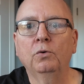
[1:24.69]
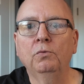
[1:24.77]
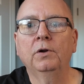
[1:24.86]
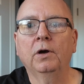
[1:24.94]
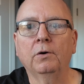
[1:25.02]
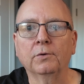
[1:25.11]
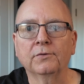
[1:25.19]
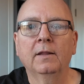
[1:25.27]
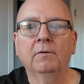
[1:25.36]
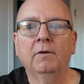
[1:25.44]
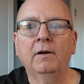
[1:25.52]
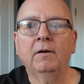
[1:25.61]
Who knows?
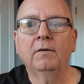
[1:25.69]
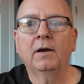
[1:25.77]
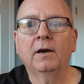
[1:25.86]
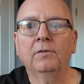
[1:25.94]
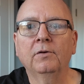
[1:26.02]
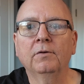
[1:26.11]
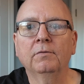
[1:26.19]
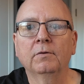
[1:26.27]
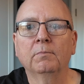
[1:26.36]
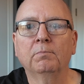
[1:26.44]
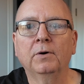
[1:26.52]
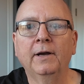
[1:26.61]
There are other
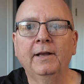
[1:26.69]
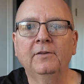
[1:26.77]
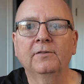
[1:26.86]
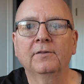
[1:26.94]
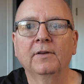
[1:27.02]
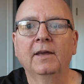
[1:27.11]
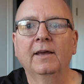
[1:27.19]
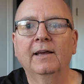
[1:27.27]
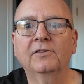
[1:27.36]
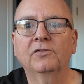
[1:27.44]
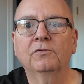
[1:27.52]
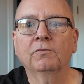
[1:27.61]
bikes
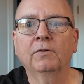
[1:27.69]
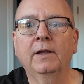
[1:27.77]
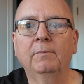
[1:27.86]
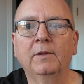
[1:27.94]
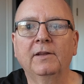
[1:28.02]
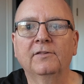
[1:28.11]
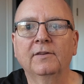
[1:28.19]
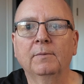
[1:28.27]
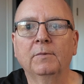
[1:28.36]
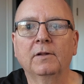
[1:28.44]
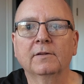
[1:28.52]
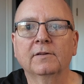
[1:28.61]
extremely
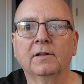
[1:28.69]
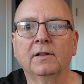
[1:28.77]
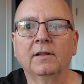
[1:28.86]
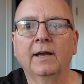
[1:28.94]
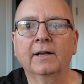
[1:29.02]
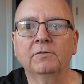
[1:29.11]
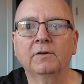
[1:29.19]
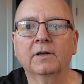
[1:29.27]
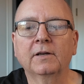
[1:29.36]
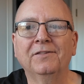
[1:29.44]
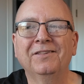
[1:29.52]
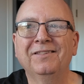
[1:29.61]
similar to
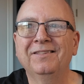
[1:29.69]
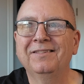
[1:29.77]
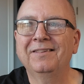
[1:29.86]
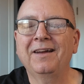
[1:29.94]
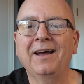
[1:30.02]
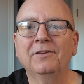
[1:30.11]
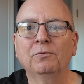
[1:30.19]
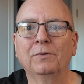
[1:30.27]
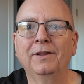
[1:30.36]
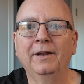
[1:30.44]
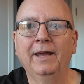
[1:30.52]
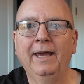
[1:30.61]
electric. It starts
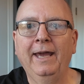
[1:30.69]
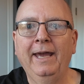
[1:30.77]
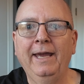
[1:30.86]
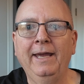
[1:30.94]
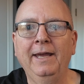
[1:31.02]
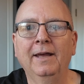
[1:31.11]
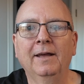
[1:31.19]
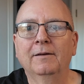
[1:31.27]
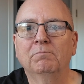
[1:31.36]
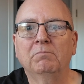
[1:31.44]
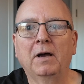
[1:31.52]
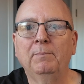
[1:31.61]
with an A.
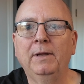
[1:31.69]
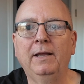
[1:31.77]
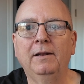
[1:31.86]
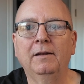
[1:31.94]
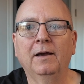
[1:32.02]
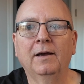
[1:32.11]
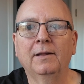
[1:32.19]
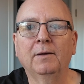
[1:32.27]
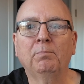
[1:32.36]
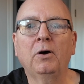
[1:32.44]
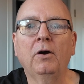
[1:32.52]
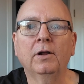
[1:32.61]
I mean, uh,
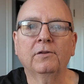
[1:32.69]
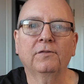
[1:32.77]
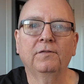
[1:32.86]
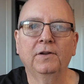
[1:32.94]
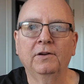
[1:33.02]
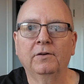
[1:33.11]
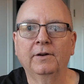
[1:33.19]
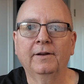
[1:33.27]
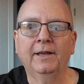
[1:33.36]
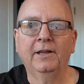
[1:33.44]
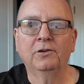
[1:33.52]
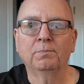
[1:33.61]
the parts fit
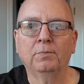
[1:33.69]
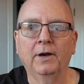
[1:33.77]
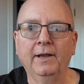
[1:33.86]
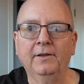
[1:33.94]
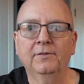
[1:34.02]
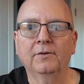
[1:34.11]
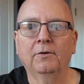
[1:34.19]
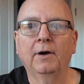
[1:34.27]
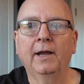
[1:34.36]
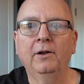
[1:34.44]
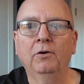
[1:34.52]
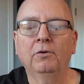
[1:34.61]
on each bike. So
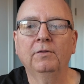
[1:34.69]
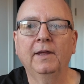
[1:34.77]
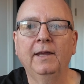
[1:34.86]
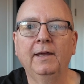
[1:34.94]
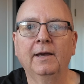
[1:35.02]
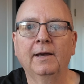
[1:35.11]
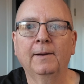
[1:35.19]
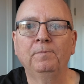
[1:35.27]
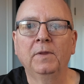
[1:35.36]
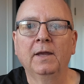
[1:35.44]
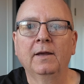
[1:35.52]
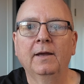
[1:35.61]
I know the uh,
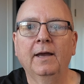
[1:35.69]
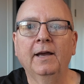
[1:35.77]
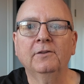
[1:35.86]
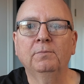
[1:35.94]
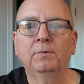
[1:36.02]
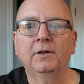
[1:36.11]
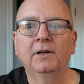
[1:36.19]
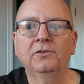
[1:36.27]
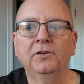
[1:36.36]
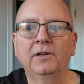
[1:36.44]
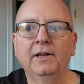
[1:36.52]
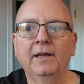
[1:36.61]

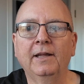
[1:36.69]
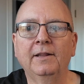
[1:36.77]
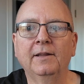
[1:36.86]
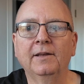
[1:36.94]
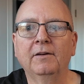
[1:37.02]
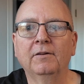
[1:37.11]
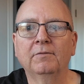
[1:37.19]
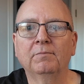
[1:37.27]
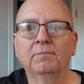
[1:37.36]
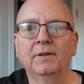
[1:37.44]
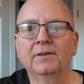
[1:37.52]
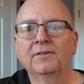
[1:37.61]
Expedition and their
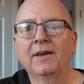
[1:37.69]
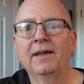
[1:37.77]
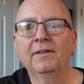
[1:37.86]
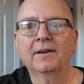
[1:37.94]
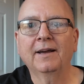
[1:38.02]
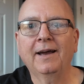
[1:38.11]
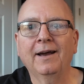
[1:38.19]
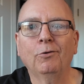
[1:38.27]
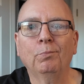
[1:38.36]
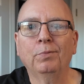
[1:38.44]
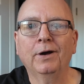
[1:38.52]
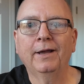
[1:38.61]
this other
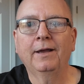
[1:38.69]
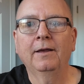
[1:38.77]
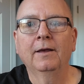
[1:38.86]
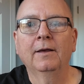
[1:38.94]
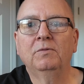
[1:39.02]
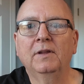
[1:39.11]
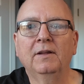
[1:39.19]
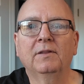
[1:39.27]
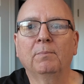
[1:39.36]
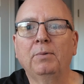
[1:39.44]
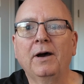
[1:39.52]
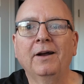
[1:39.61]
cargo bike, the,
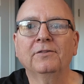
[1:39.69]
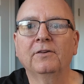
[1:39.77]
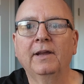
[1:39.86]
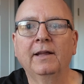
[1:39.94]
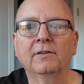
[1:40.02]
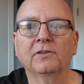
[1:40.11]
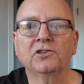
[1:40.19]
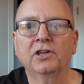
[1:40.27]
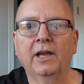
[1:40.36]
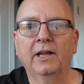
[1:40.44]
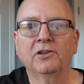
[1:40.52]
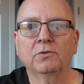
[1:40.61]
the parts are
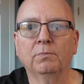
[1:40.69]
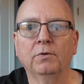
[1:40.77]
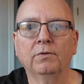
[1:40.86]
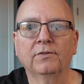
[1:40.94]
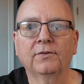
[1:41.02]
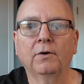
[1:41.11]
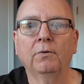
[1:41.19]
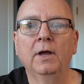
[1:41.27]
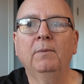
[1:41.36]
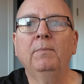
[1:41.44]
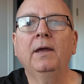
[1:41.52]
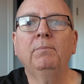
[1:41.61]
interchangeable. So
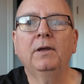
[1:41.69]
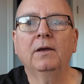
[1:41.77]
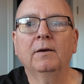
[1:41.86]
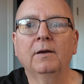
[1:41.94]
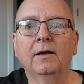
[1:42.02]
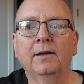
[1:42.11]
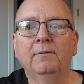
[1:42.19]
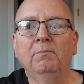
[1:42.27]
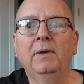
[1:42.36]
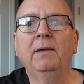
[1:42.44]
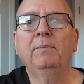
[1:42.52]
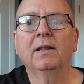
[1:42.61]
there may be a, a
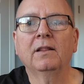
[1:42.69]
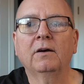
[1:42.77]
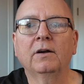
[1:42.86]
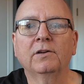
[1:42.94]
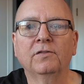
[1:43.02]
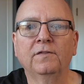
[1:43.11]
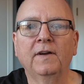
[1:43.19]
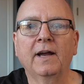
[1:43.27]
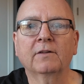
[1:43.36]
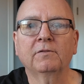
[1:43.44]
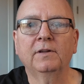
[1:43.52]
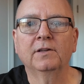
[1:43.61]
maybe a large
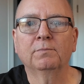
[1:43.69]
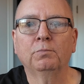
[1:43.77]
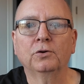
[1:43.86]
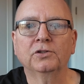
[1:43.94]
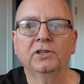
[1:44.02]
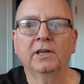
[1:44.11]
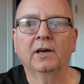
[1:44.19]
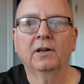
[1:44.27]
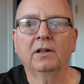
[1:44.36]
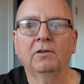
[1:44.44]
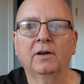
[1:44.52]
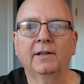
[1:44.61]
factory that's pushing out
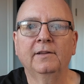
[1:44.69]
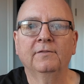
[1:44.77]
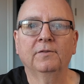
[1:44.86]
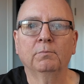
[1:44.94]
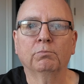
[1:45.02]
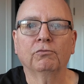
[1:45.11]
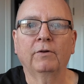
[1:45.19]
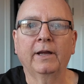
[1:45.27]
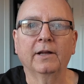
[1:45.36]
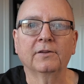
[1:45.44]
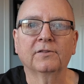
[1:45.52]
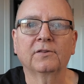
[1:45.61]
a lot of different
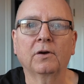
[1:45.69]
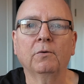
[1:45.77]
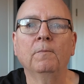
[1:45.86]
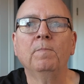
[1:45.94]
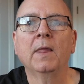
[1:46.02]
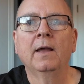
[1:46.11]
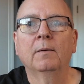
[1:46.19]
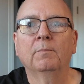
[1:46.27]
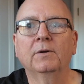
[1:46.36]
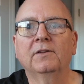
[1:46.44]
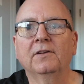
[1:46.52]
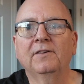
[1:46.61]
brands. So,
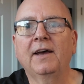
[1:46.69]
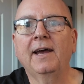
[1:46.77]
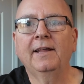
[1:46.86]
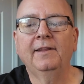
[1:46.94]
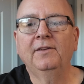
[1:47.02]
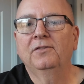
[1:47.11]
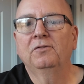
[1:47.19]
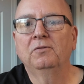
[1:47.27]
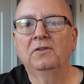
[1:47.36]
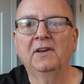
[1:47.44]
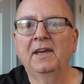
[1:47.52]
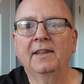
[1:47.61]
but to tie these two
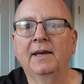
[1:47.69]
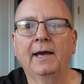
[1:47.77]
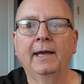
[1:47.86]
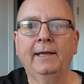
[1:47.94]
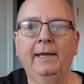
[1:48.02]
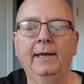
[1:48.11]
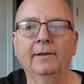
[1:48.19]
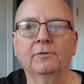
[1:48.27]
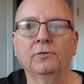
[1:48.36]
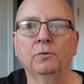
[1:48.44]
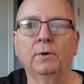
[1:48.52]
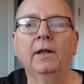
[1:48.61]
together, I can't
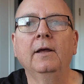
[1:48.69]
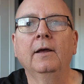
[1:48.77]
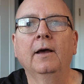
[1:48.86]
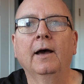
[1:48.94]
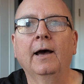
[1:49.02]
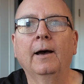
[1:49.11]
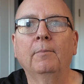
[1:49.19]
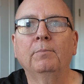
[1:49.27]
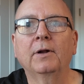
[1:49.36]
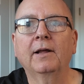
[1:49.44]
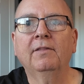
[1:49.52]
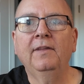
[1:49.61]
do it. Um,
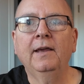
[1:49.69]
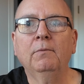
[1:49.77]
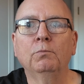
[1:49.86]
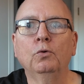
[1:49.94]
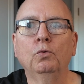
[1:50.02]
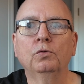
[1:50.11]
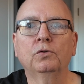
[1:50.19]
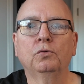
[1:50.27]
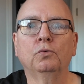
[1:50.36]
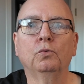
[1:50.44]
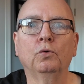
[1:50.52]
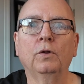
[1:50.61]
but I think
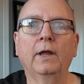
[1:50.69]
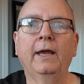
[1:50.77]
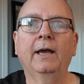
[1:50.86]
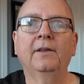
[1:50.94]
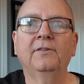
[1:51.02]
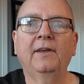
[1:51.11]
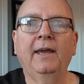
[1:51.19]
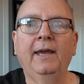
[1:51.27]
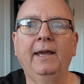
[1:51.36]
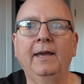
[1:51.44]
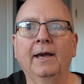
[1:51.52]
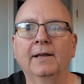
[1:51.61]
Mooncool as
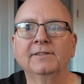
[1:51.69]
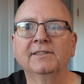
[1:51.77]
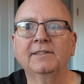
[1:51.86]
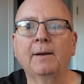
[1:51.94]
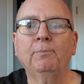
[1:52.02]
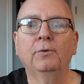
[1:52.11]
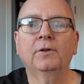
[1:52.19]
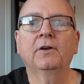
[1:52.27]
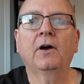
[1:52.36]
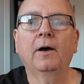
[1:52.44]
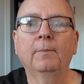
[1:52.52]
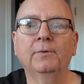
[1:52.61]
a uh, separate
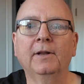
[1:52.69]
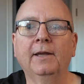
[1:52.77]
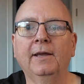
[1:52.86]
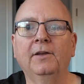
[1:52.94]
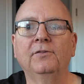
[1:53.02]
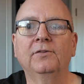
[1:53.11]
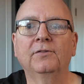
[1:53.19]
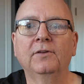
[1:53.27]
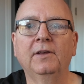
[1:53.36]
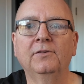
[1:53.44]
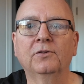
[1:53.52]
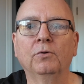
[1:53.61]
company is
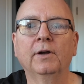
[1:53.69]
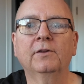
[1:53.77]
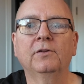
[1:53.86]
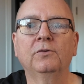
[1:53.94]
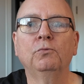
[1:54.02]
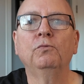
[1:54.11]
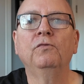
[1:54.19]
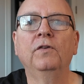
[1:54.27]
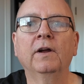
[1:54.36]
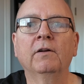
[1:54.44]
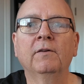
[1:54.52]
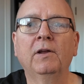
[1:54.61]
is going to do
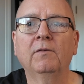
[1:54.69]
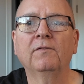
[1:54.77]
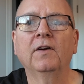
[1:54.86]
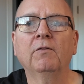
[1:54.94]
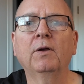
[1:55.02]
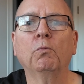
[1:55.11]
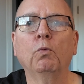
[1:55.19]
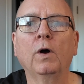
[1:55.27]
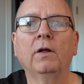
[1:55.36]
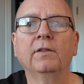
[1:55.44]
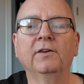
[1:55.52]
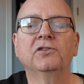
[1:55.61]
very very
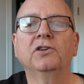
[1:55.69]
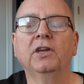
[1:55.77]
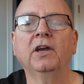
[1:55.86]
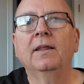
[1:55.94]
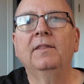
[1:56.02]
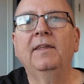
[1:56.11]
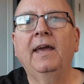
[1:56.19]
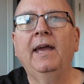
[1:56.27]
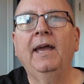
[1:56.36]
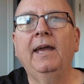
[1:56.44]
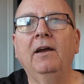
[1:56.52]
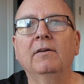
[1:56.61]
well this year.
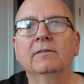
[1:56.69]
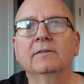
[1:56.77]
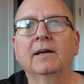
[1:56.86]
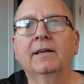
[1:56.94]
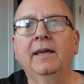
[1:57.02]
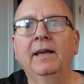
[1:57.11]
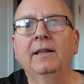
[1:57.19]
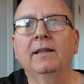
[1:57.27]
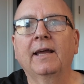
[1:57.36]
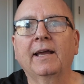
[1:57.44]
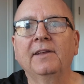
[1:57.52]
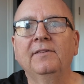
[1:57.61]
They again,
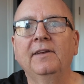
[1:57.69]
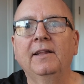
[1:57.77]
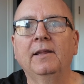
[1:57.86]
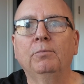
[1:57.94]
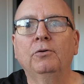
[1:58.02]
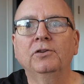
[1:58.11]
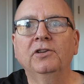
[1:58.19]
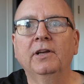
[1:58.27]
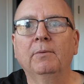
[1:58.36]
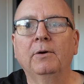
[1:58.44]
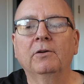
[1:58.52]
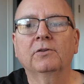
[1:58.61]
like I said, they're pushing
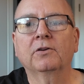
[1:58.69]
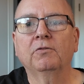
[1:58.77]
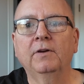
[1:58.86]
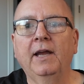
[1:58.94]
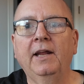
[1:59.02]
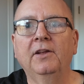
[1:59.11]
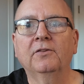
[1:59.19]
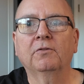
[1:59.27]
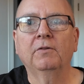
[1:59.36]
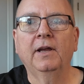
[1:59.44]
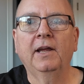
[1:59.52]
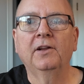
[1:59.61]
them out to creators.
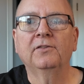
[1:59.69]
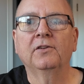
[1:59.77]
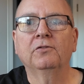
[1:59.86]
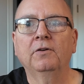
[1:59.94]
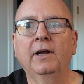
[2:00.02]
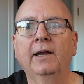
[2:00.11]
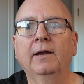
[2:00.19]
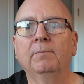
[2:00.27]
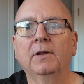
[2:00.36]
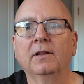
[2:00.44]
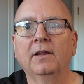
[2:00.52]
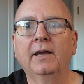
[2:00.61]
Creators are trying
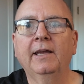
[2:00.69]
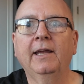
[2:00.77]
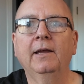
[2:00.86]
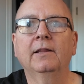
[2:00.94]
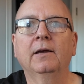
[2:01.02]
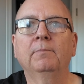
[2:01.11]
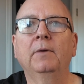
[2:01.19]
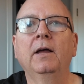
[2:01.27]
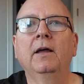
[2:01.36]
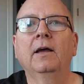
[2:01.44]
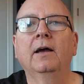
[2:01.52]
them. They're liking them.